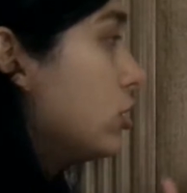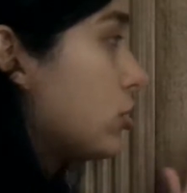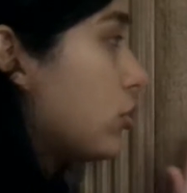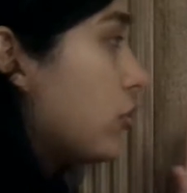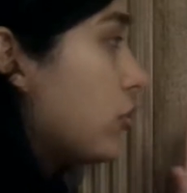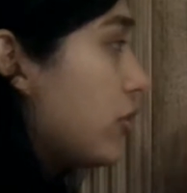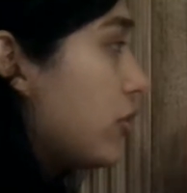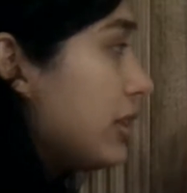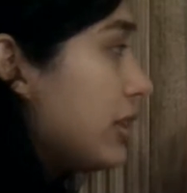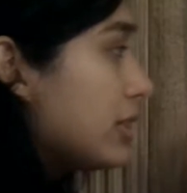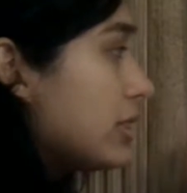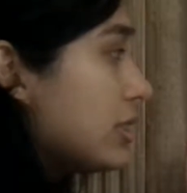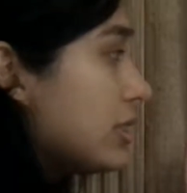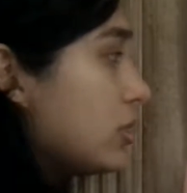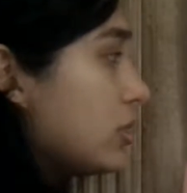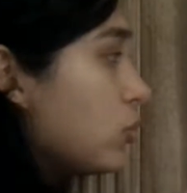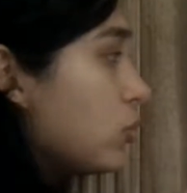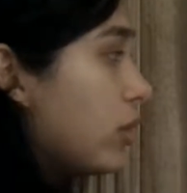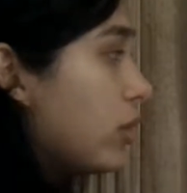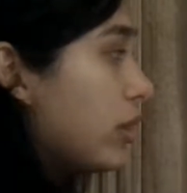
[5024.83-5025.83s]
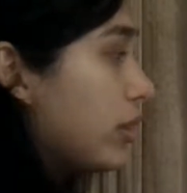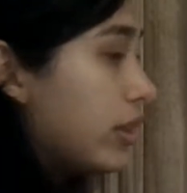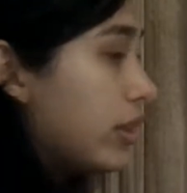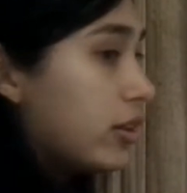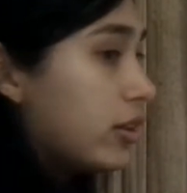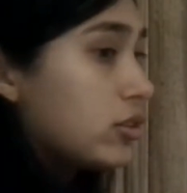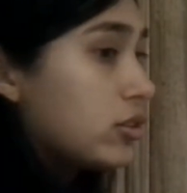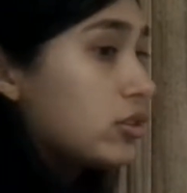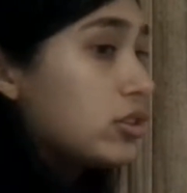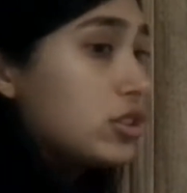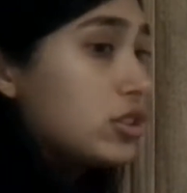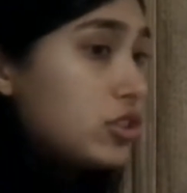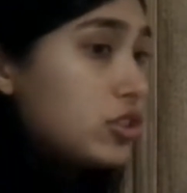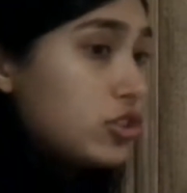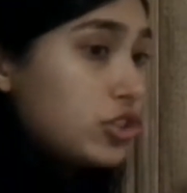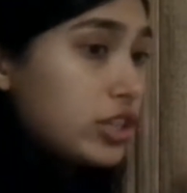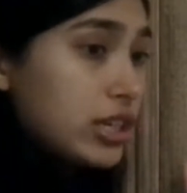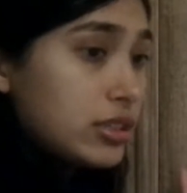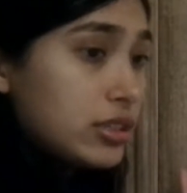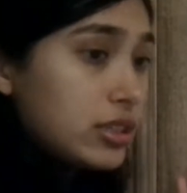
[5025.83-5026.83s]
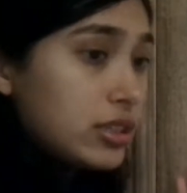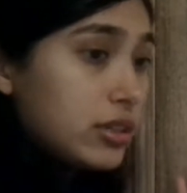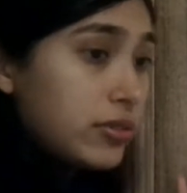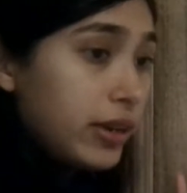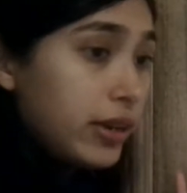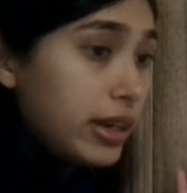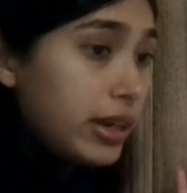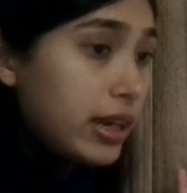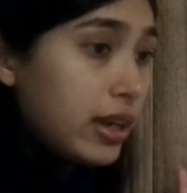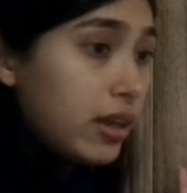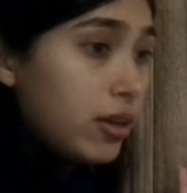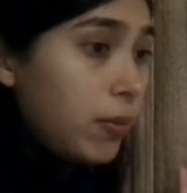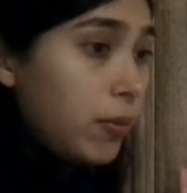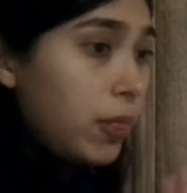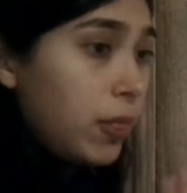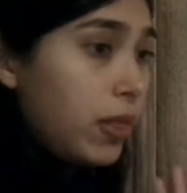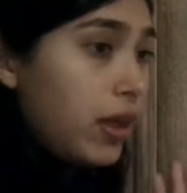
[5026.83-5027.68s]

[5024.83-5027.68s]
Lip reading: So this is what they're suggesting right now.